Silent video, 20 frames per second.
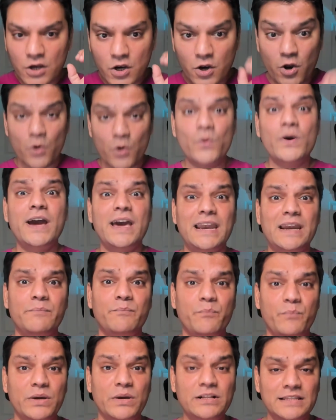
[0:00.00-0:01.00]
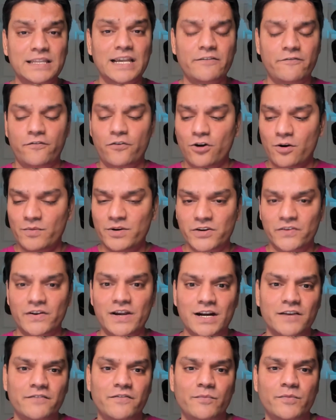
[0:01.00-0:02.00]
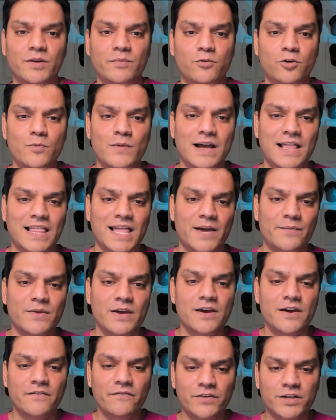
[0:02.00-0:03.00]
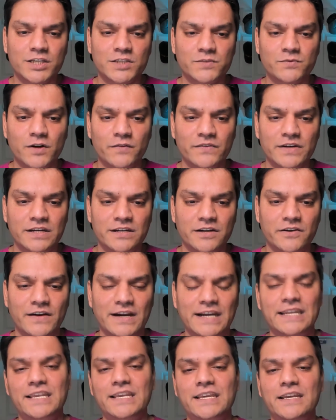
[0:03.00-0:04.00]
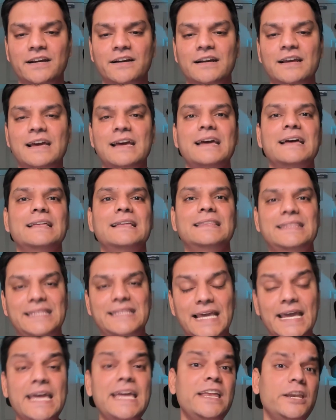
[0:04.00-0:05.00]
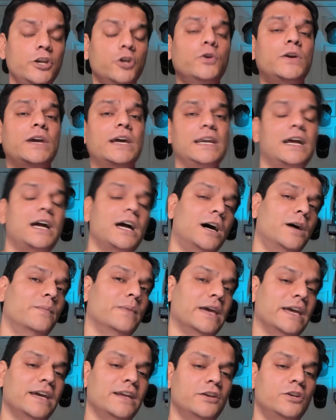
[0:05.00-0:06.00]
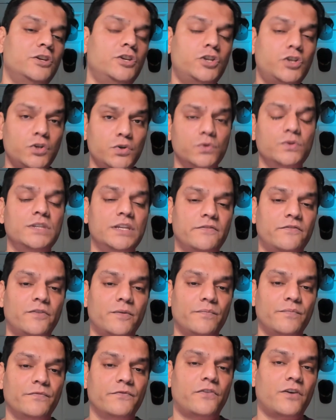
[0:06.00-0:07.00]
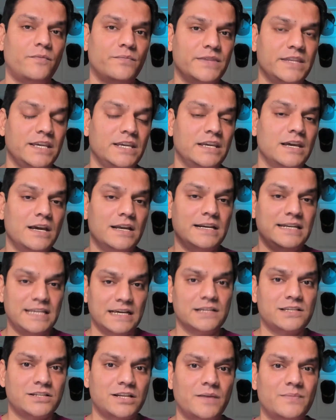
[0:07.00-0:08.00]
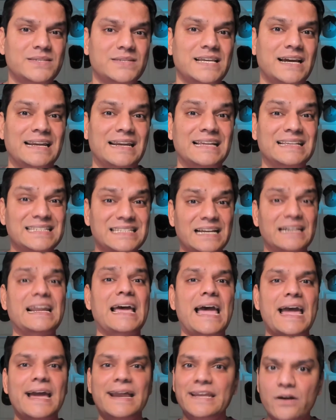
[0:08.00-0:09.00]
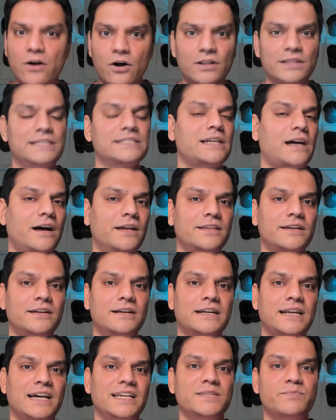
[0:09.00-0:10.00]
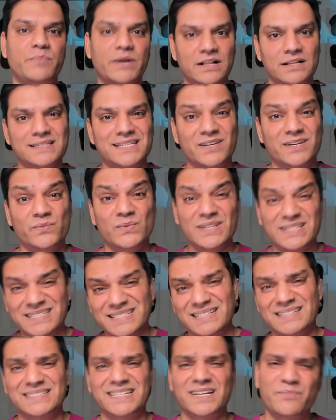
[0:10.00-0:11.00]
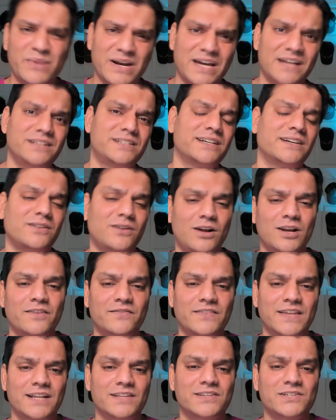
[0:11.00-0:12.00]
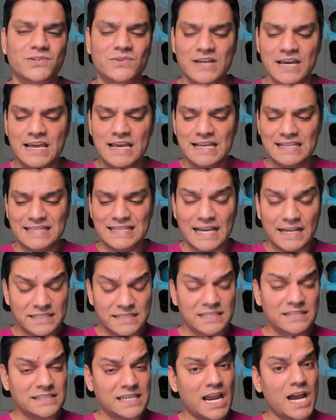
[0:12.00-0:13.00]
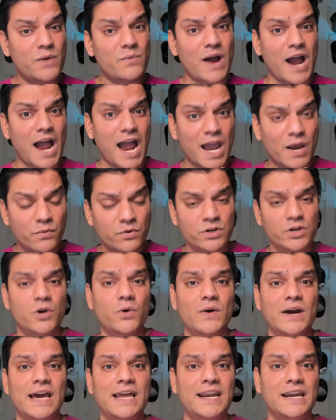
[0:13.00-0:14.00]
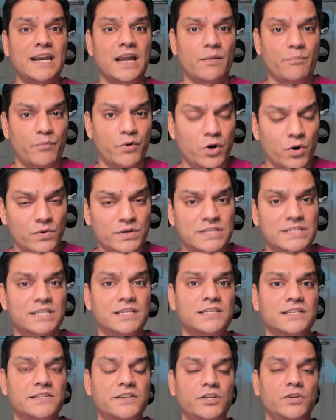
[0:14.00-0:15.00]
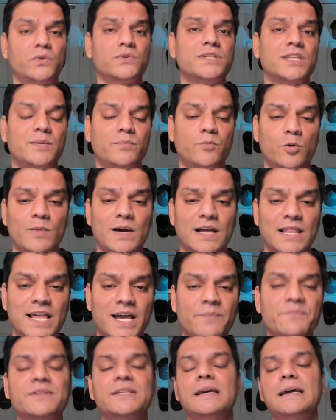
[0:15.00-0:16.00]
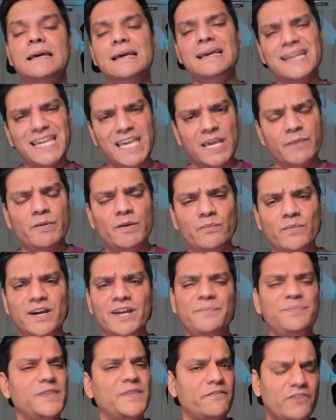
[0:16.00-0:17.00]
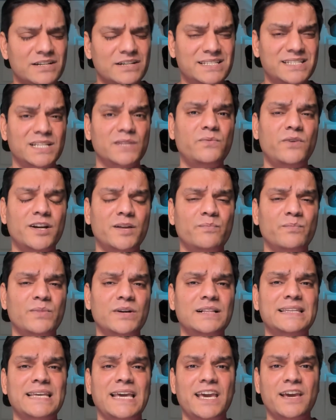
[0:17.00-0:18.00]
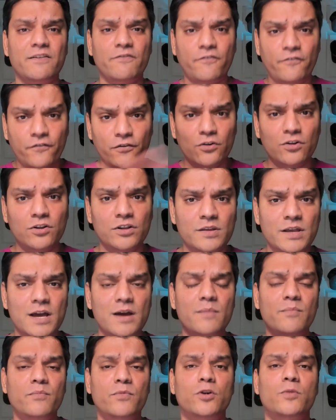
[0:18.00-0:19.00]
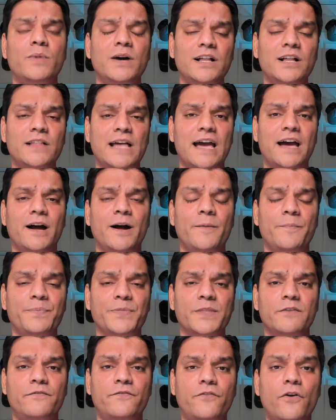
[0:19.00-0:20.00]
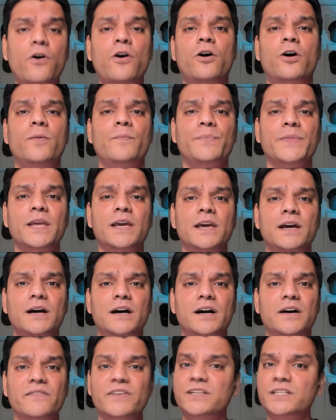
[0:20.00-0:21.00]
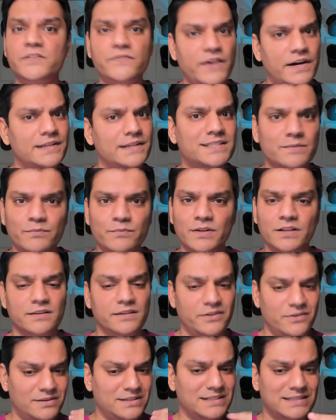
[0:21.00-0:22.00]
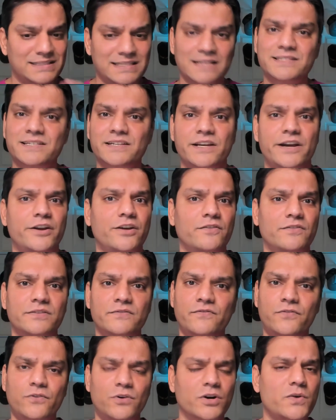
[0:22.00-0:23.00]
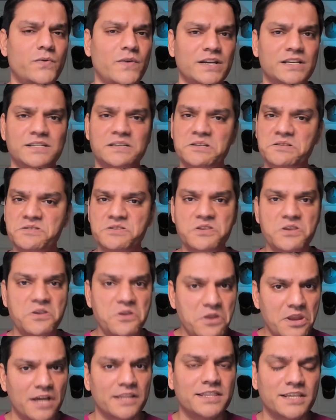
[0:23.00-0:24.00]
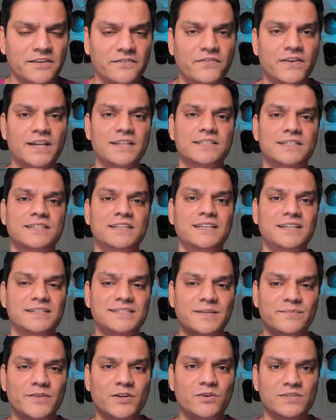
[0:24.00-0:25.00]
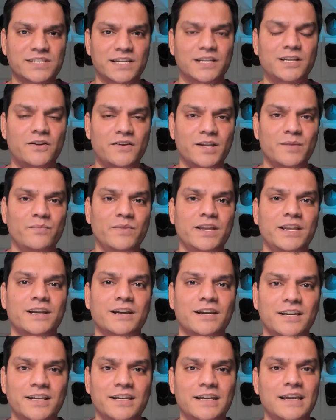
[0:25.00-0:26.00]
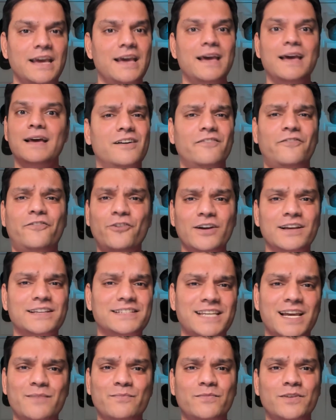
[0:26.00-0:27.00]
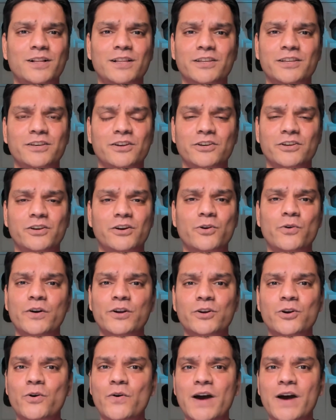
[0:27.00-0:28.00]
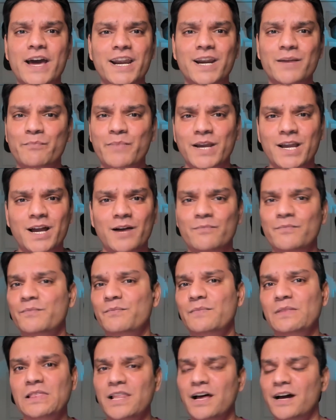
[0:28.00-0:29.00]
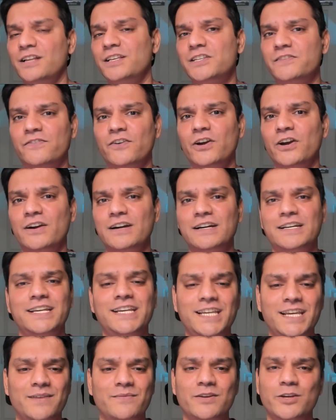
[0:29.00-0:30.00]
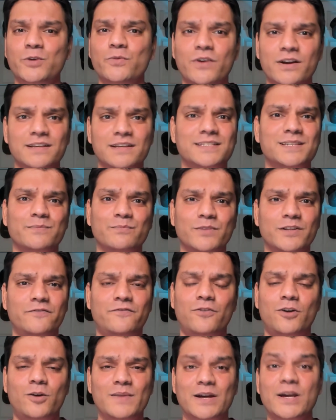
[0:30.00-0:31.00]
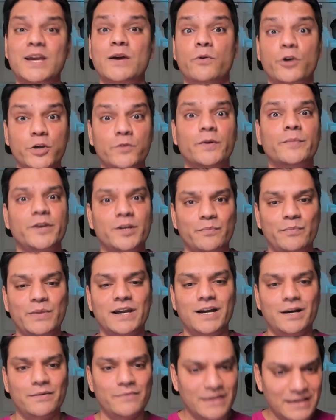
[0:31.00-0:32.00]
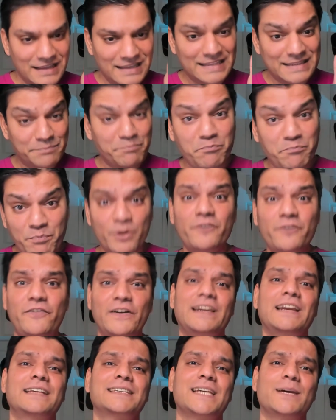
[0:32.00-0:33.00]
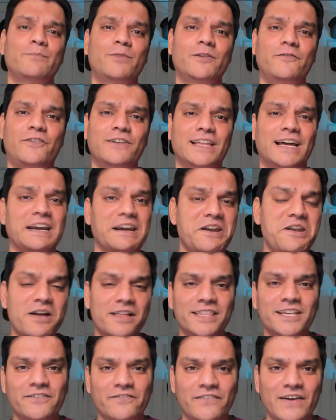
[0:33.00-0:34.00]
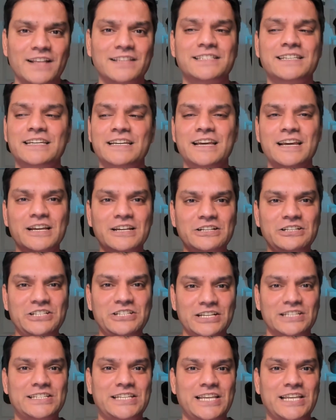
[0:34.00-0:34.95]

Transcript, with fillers: go ahead and build that form directly from your mobile app, which is what we did right here then you can come in to the from, from the desktop side and start adding all these other nice bells and whistles and branching and all of that. So that's just how I would go ahead and approach this, the use of the mobile apps. Keep in mind, if you still want to build a full mobile um, form, uh, which is very simple, you know, just that scenario. Four questions, nothing fancy, something to send out immediately. For example, you know, you're going to go ahead and pick up lunch for your team. You want a simple form like, hey, what do you want me to pick up? perfect example for that. Nothing fancy, just